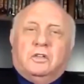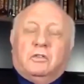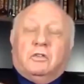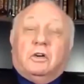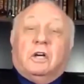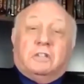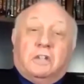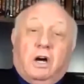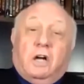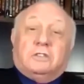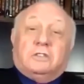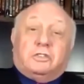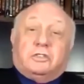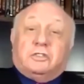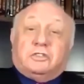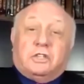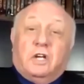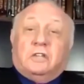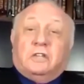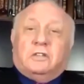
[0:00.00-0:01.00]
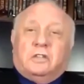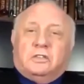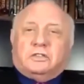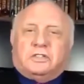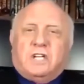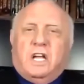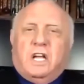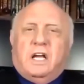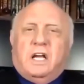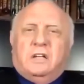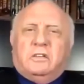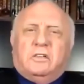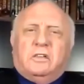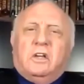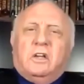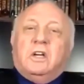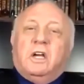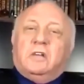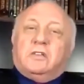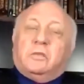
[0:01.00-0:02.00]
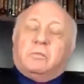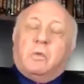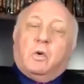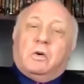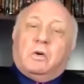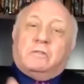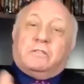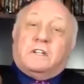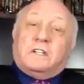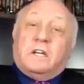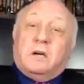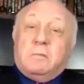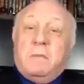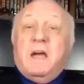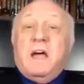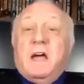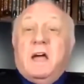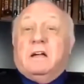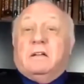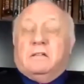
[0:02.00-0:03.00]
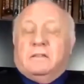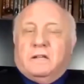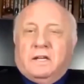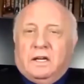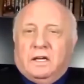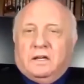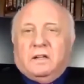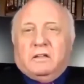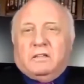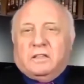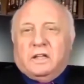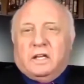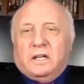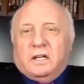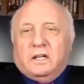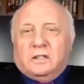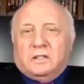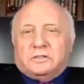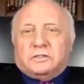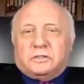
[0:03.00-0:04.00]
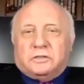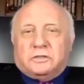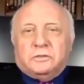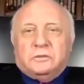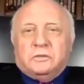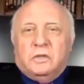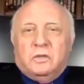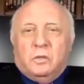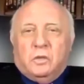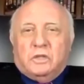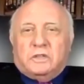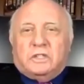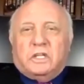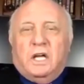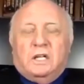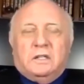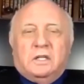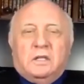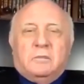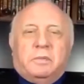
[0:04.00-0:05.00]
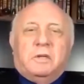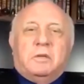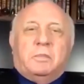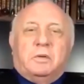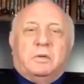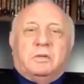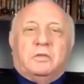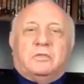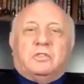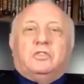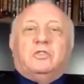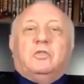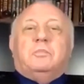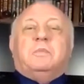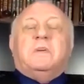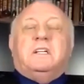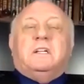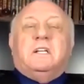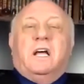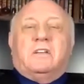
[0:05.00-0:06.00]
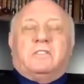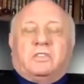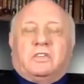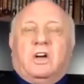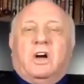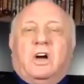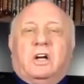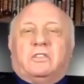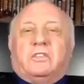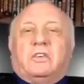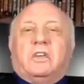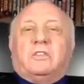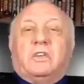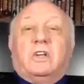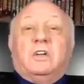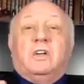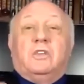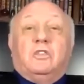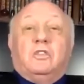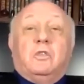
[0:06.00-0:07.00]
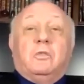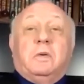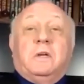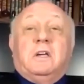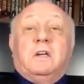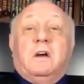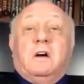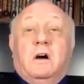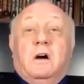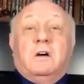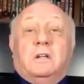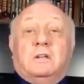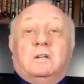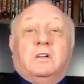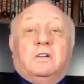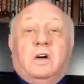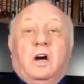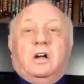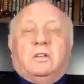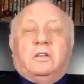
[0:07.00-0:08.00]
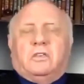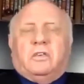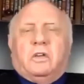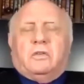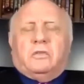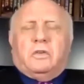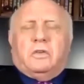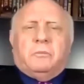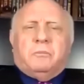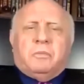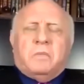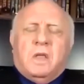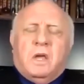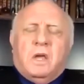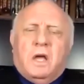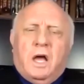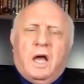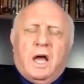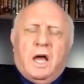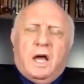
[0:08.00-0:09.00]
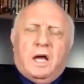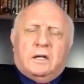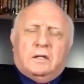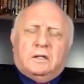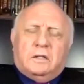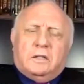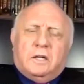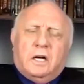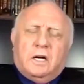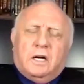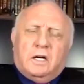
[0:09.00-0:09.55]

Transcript: your unconscious understands, it's more of a command than anything else. We're telling people to be less conscious, to be unconscious. And